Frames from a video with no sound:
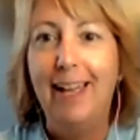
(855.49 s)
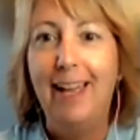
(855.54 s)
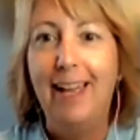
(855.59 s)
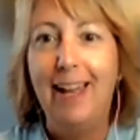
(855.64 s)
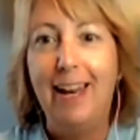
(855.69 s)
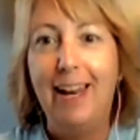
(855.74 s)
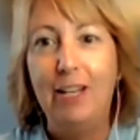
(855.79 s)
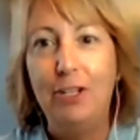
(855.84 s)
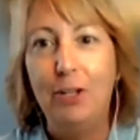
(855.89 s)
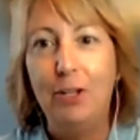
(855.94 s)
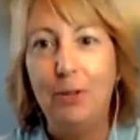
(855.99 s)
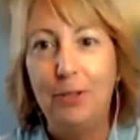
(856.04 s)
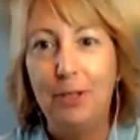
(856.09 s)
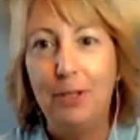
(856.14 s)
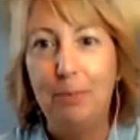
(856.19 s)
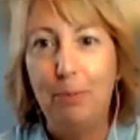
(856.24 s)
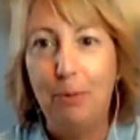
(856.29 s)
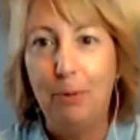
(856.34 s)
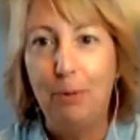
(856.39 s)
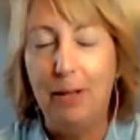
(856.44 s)
And I chose the
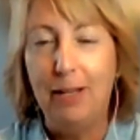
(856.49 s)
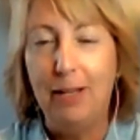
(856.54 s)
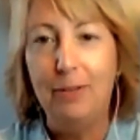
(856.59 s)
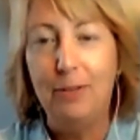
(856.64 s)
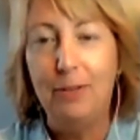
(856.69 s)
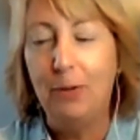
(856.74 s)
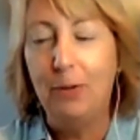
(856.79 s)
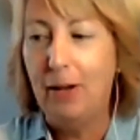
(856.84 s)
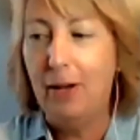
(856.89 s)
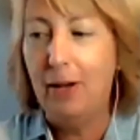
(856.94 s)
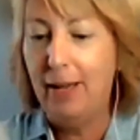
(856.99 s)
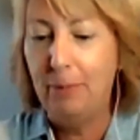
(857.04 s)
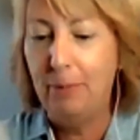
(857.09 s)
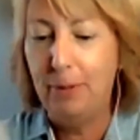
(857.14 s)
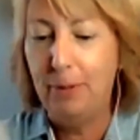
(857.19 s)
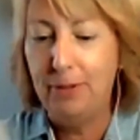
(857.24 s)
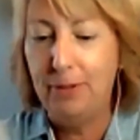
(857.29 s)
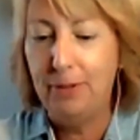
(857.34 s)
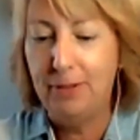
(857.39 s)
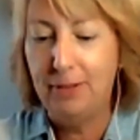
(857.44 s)
boy. So I
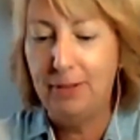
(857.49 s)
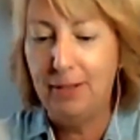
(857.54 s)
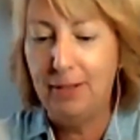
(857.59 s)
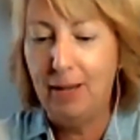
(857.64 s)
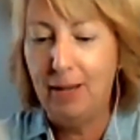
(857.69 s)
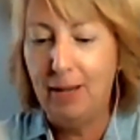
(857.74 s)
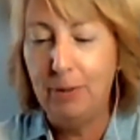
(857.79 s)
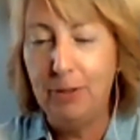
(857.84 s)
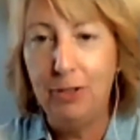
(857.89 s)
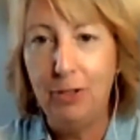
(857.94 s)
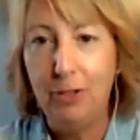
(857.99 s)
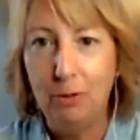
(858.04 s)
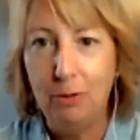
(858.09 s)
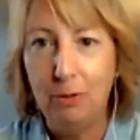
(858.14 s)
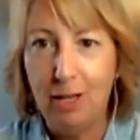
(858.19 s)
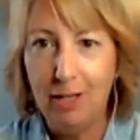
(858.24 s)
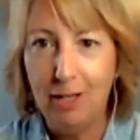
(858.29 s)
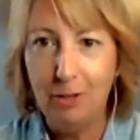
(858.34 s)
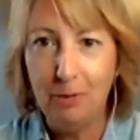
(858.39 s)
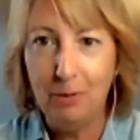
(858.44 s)
was no
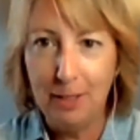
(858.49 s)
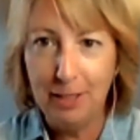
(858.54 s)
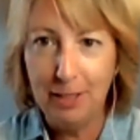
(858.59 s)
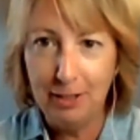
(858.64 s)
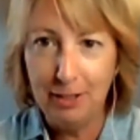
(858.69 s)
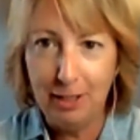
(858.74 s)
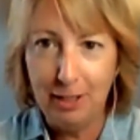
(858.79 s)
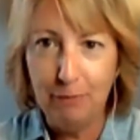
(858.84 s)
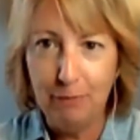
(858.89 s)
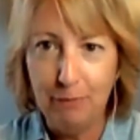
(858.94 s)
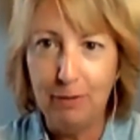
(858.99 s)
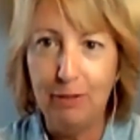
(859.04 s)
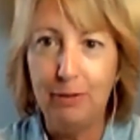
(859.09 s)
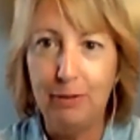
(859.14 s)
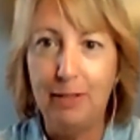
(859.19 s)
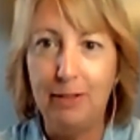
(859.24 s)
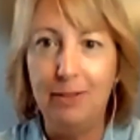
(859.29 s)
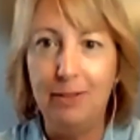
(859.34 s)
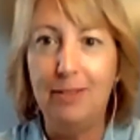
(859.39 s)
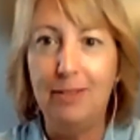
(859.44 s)
longer a good
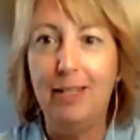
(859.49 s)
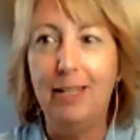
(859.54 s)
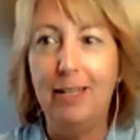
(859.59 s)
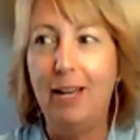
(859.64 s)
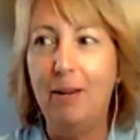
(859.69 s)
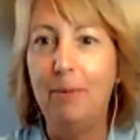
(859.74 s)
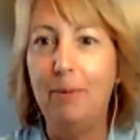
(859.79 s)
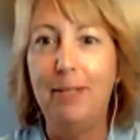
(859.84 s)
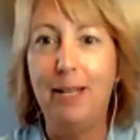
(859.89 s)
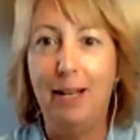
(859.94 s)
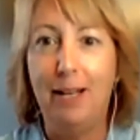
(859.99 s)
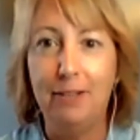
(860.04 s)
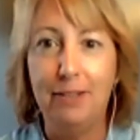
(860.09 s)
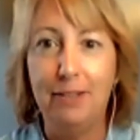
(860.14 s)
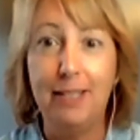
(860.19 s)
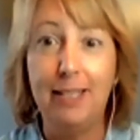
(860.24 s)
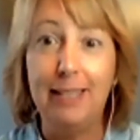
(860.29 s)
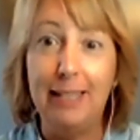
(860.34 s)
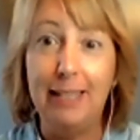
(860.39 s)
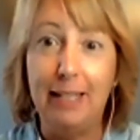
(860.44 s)
influence, and I was asked
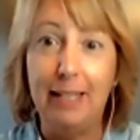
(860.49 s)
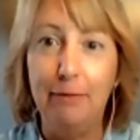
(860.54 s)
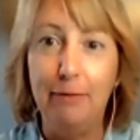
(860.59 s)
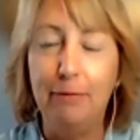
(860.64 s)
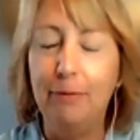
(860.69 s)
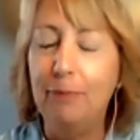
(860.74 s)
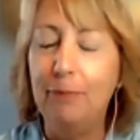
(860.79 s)
to leave.